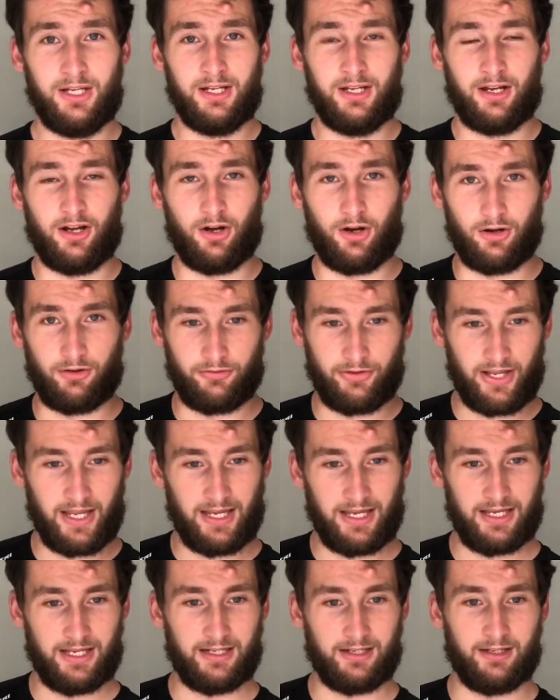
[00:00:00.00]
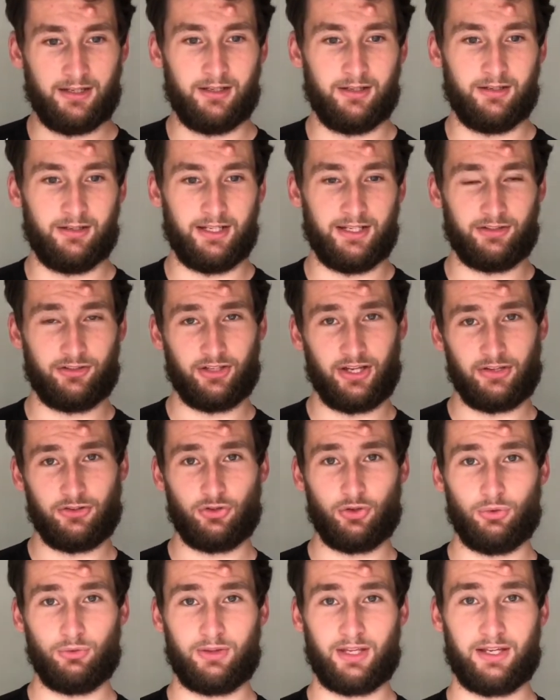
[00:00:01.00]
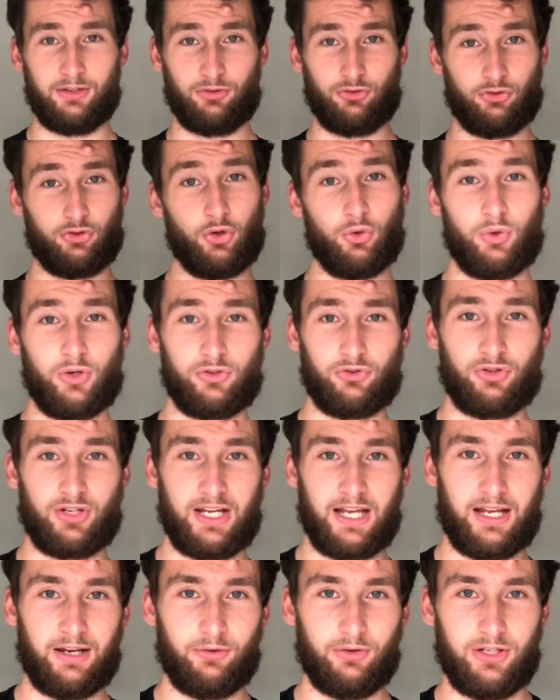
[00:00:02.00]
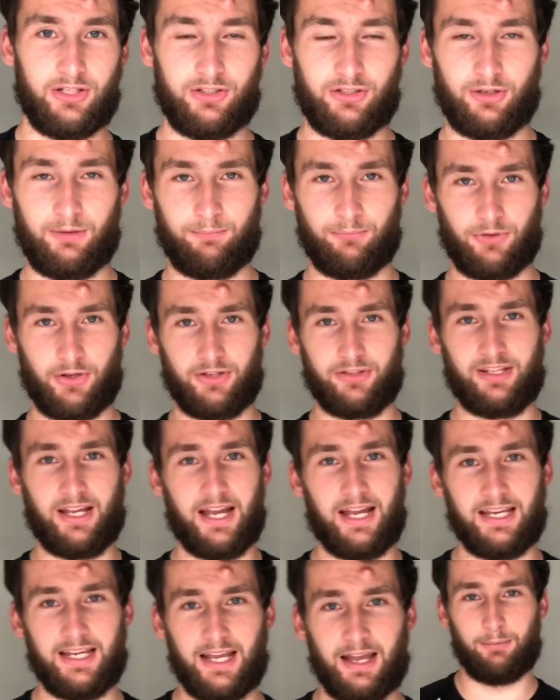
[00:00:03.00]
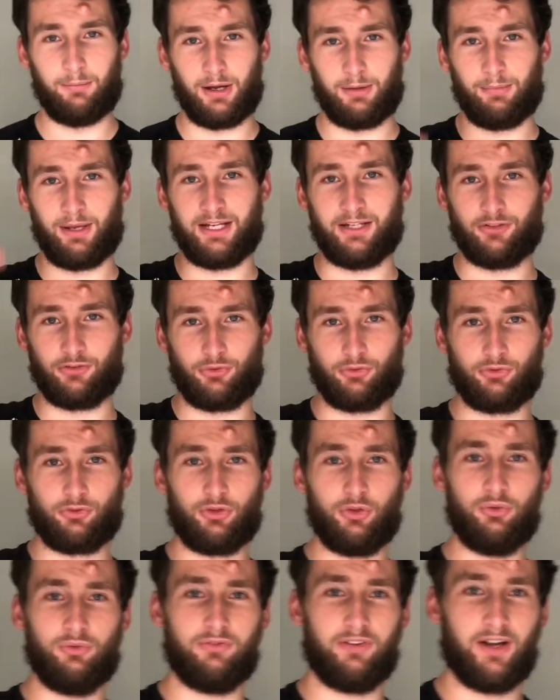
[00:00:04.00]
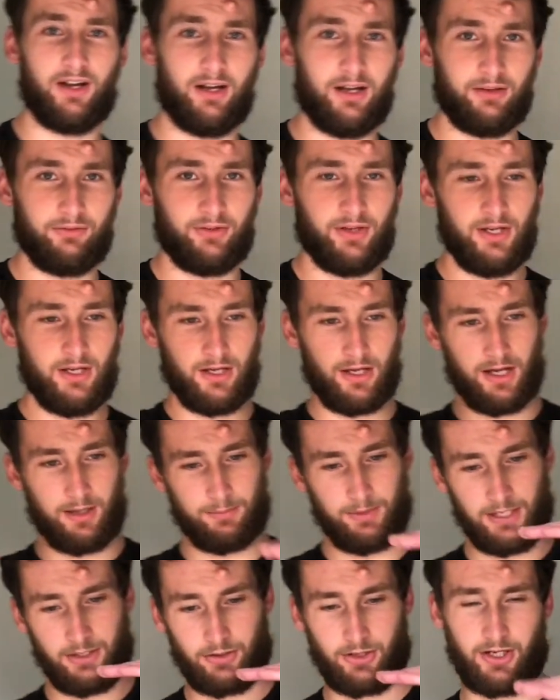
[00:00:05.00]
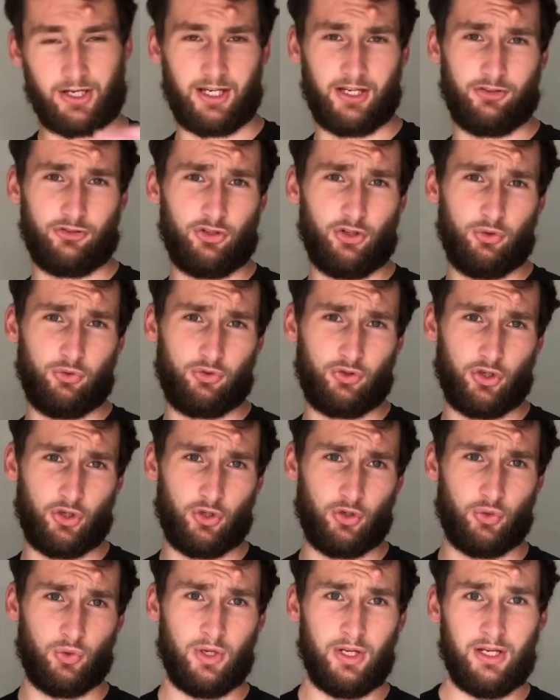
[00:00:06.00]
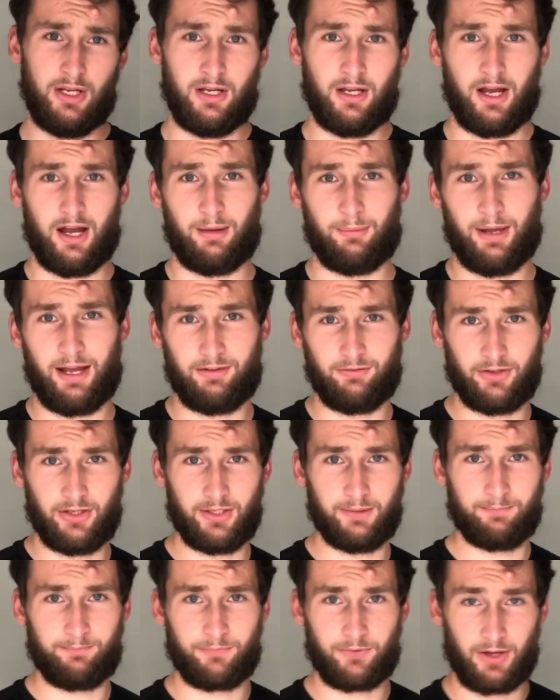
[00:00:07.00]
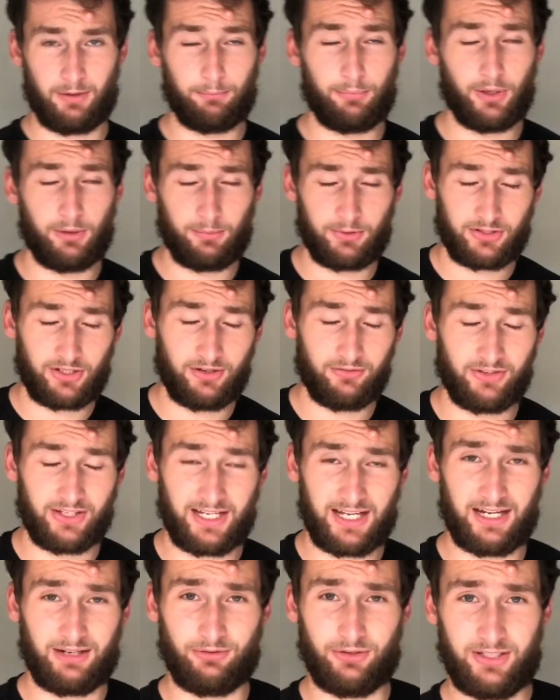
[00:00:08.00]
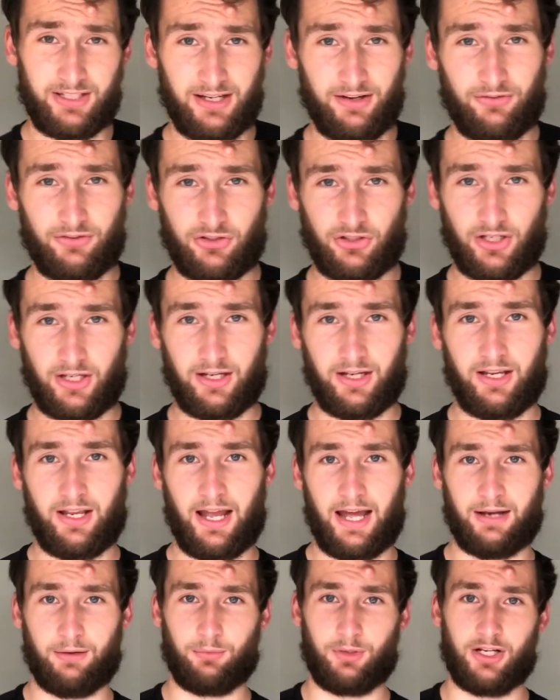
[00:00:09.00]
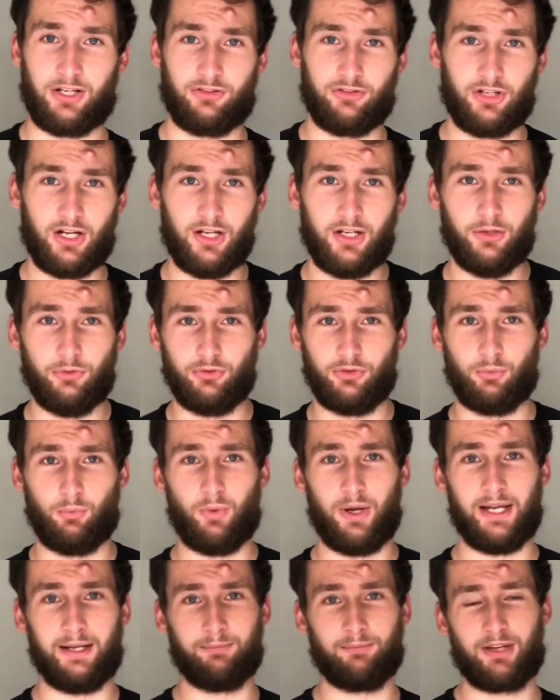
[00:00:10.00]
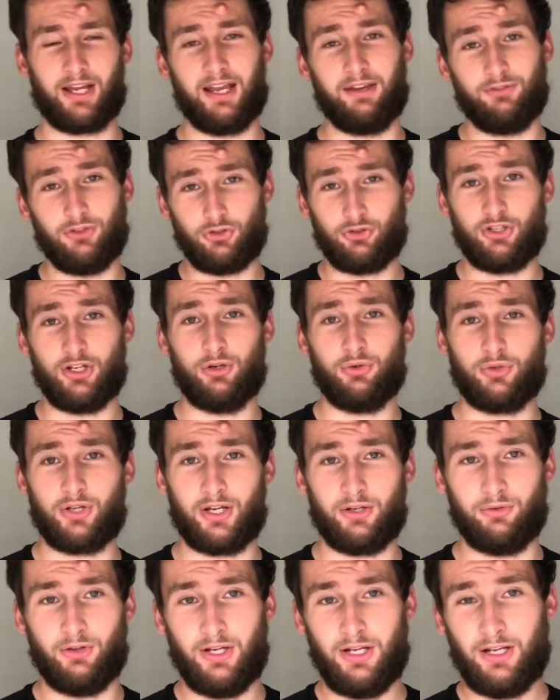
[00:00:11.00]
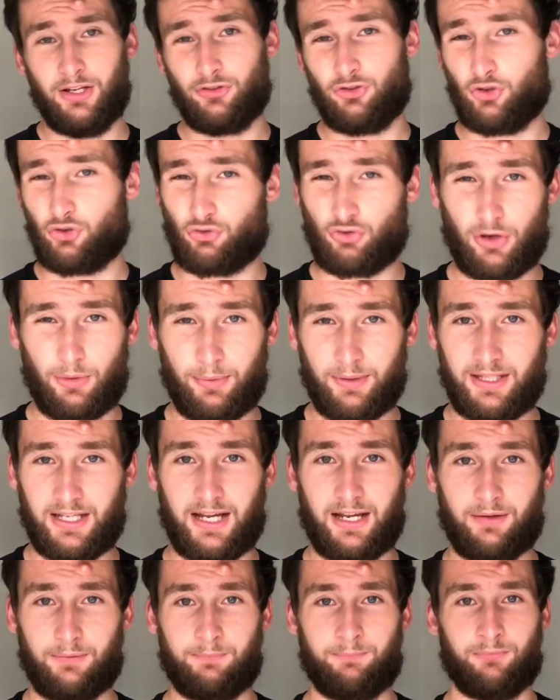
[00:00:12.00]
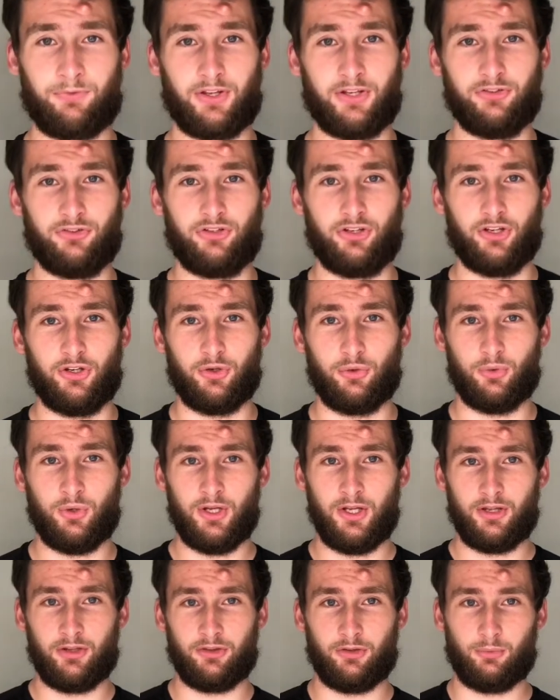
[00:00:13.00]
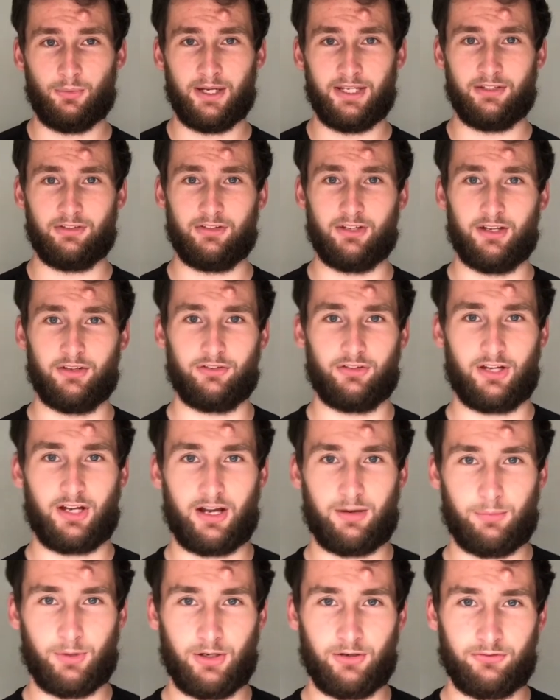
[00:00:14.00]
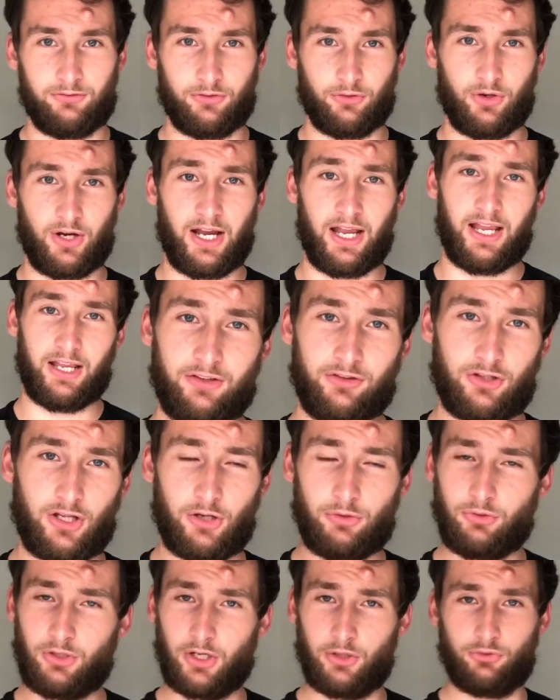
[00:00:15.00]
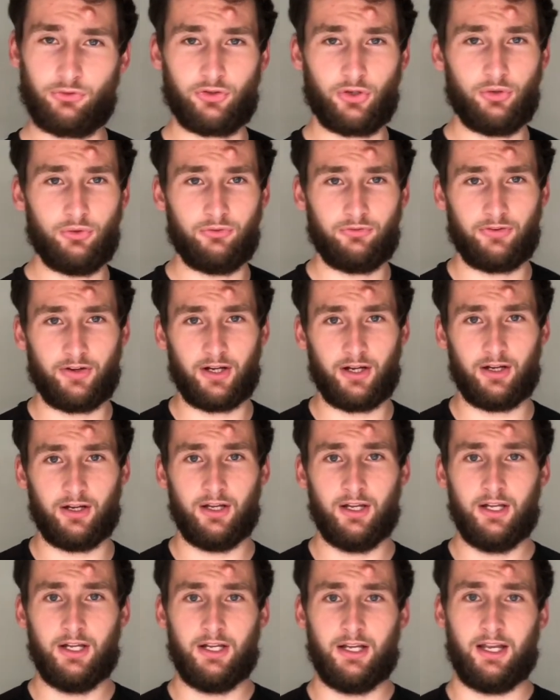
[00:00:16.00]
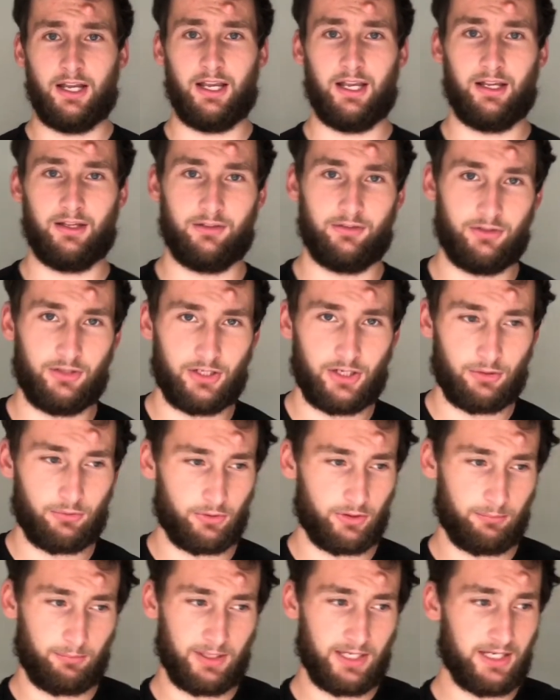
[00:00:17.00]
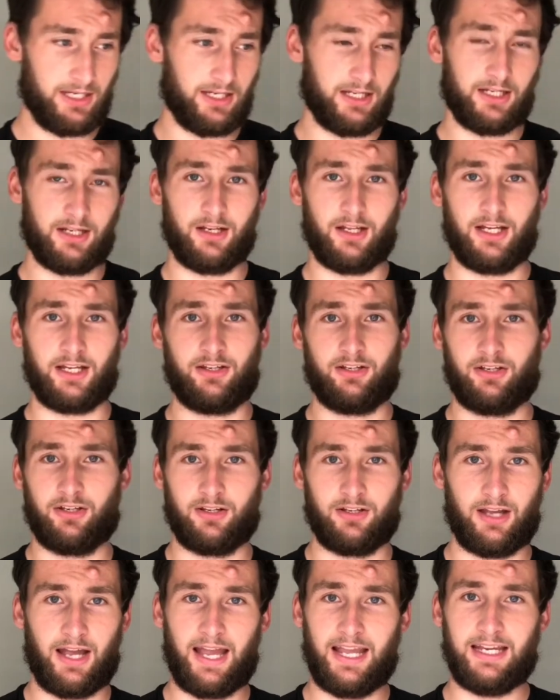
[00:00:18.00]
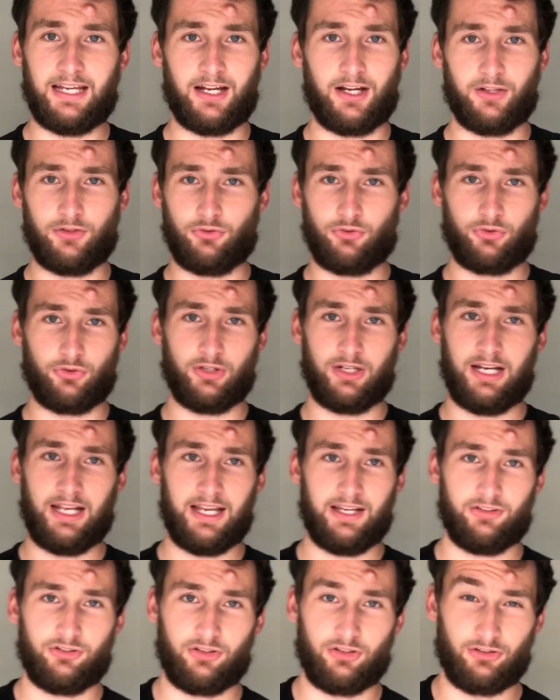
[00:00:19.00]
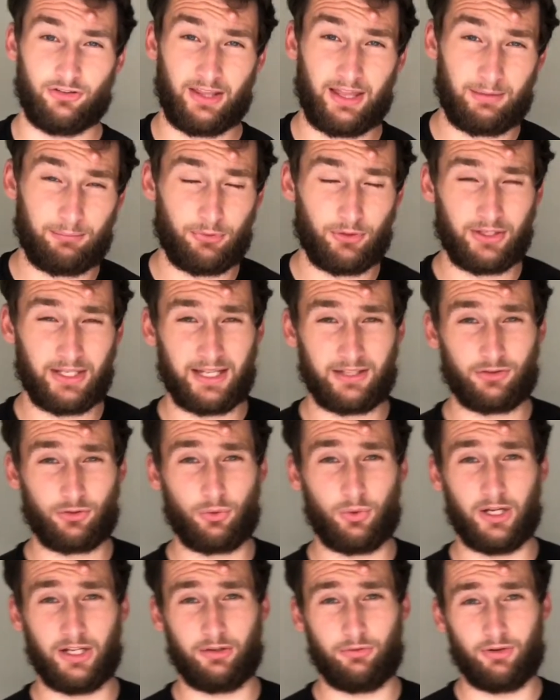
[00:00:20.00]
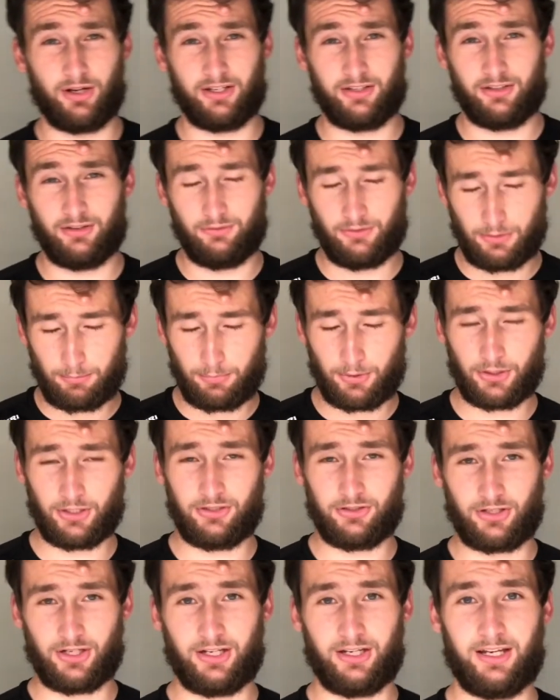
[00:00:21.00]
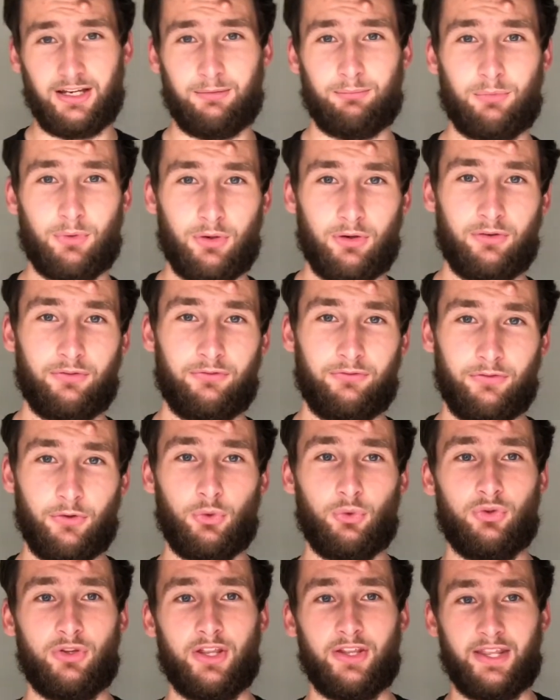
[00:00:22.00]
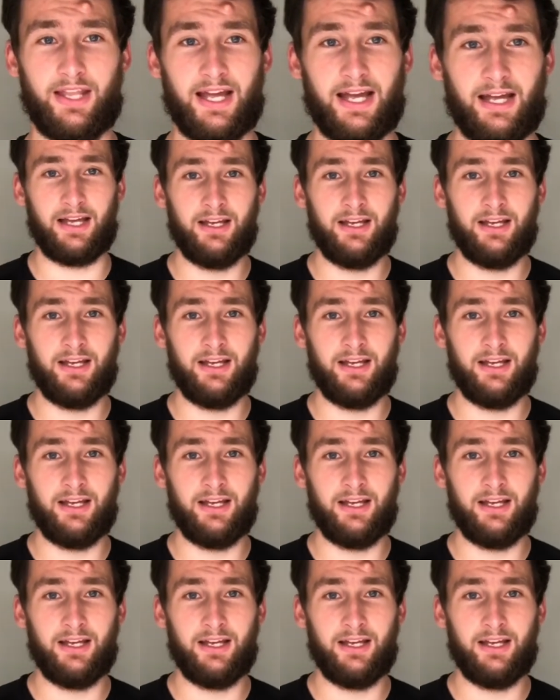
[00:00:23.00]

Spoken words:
of hitting, let's say 2,200 calories a day. Yeah, my maintenance was 2.5, I'm now gonna hit 2.2. I'm putting myself in a calorie deficit and I'm gonna start losing weight, okay? If you still don't, just drop it down until the weight starts to come off, all right? Don't go too far. You don't want to be eating like 800 less, because at that point that's quite aggressive. Your body's going to need more food than that.